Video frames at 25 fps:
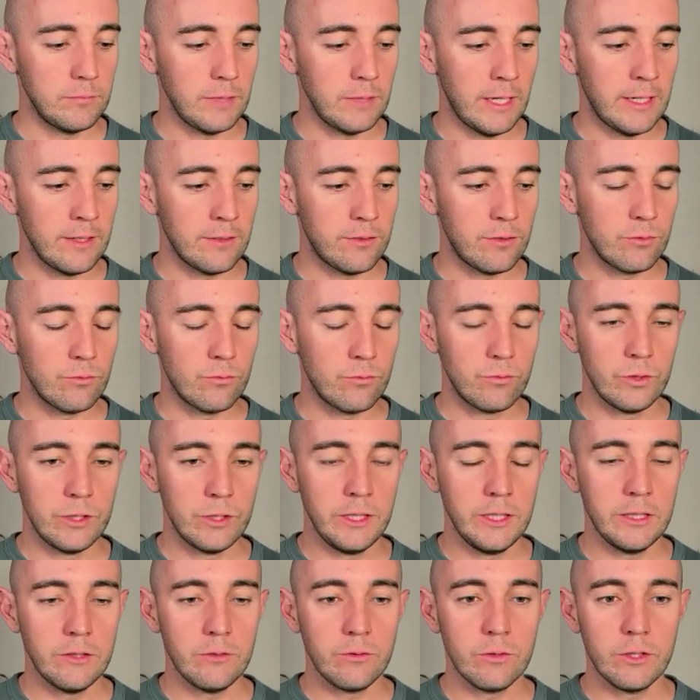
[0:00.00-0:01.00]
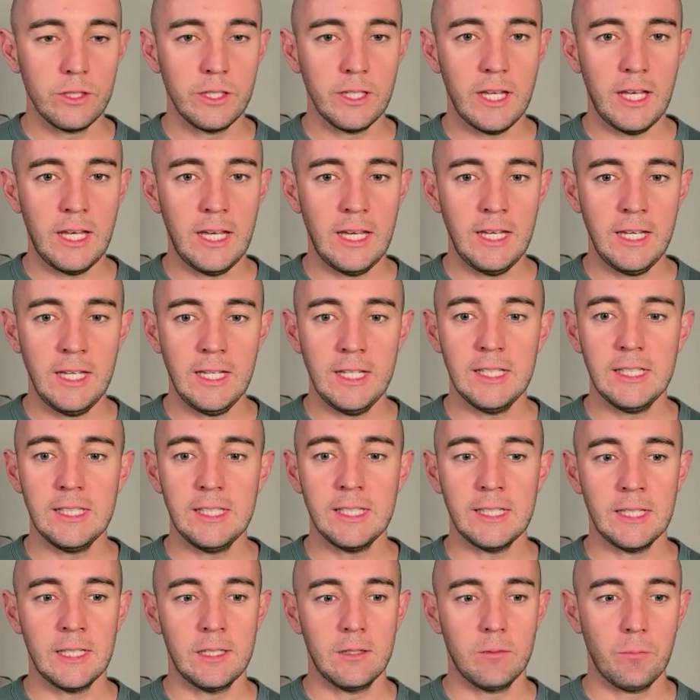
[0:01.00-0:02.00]
And it's a really, really
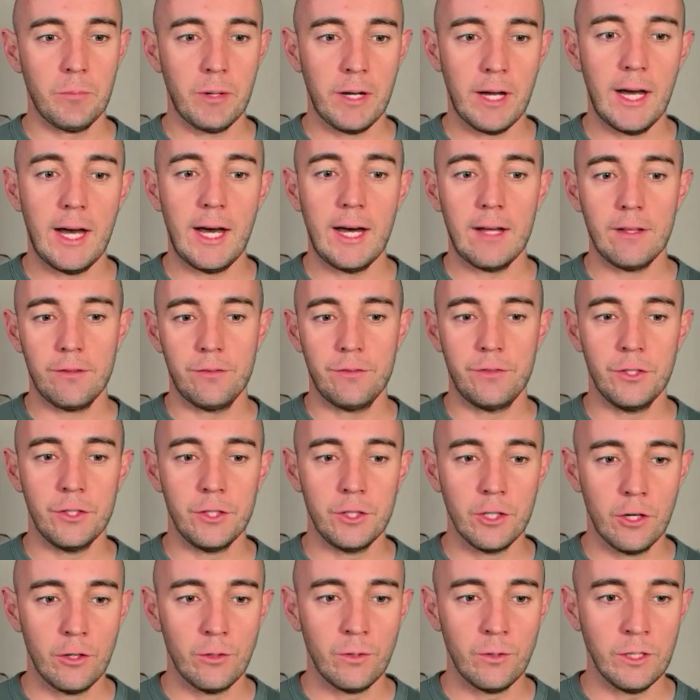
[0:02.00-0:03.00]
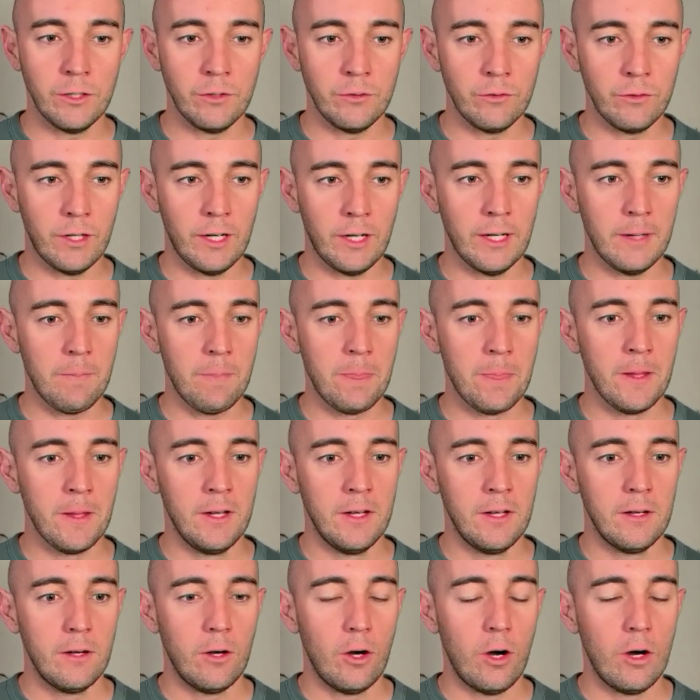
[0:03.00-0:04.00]
healing path to go on, right?
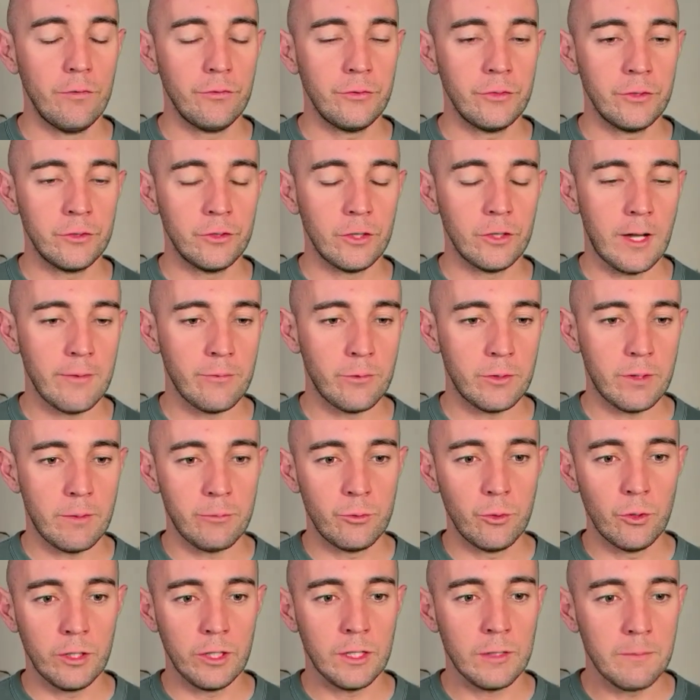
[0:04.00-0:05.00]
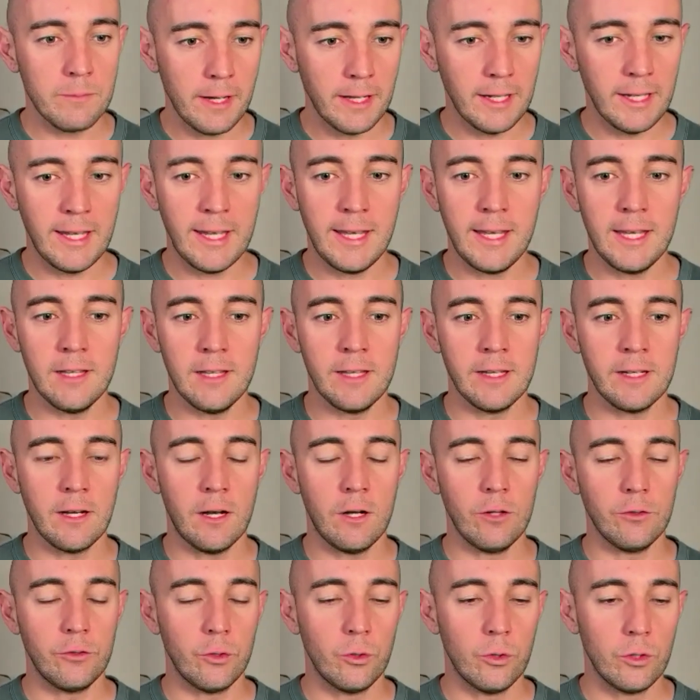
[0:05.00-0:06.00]
Oftentimes, when I'm talking about healing,
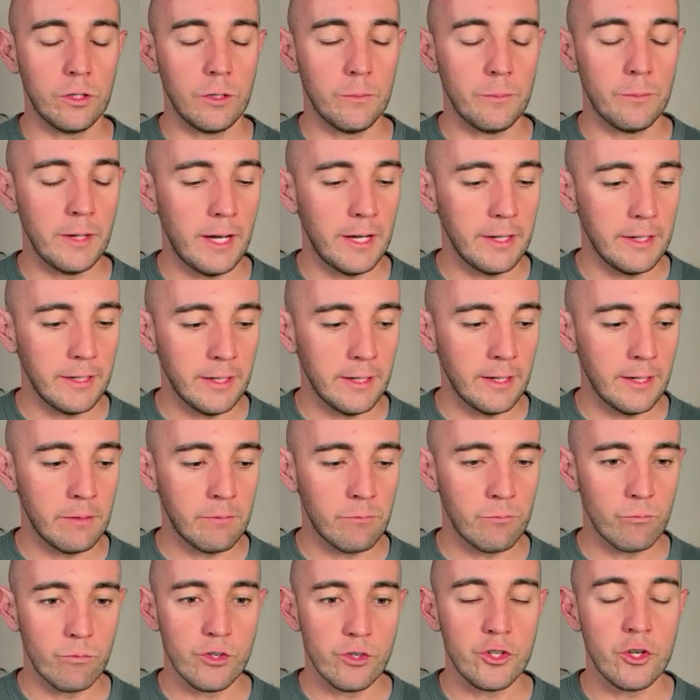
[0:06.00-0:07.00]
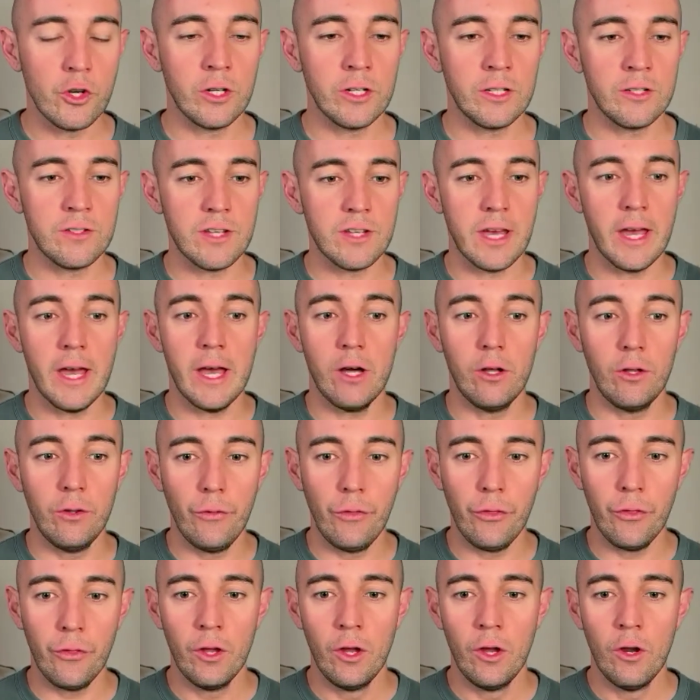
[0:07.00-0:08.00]
I'll talk about returning to
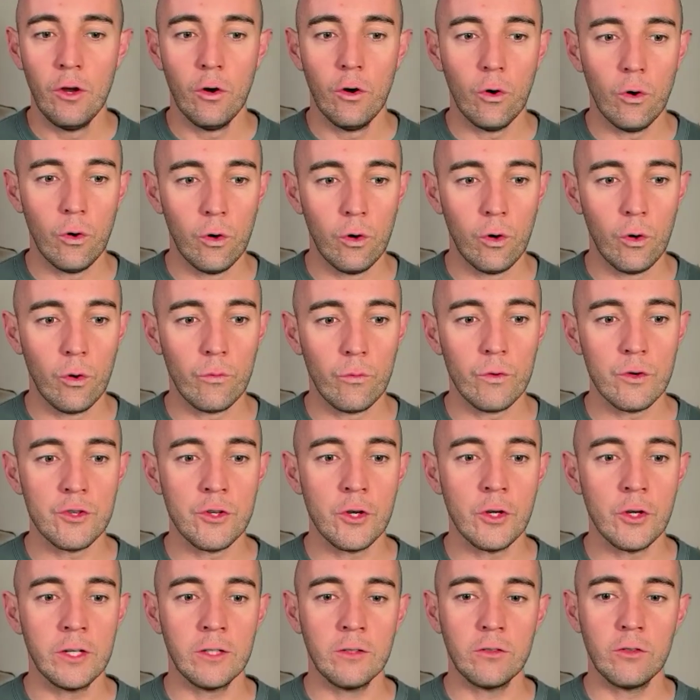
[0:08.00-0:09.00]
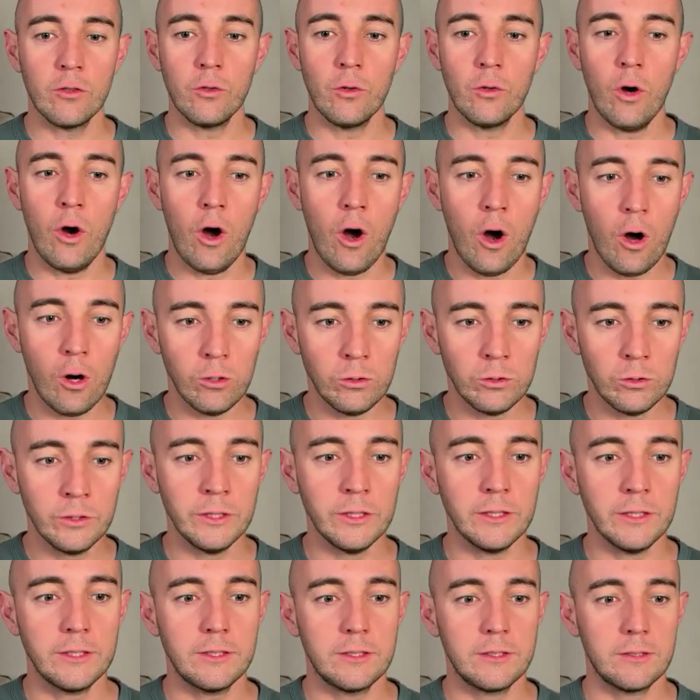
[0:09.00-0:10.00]
health or returning to
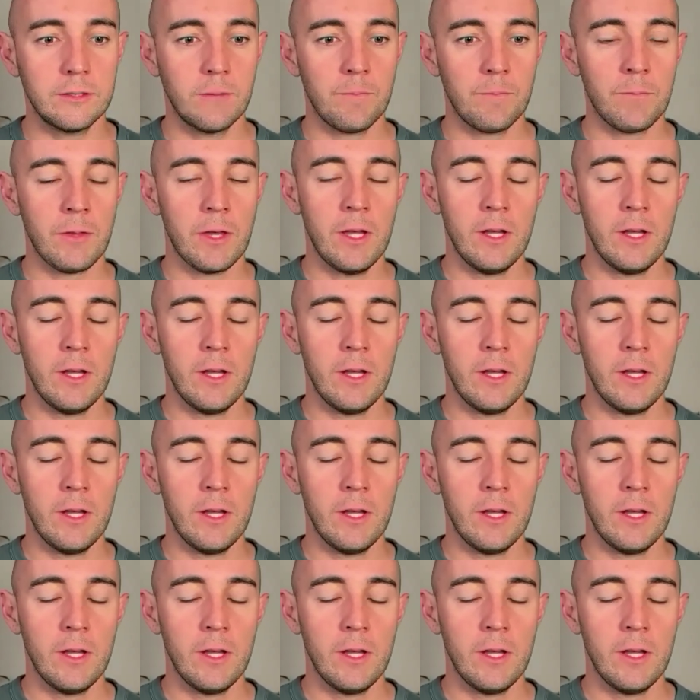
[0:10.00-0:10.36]
wholeness.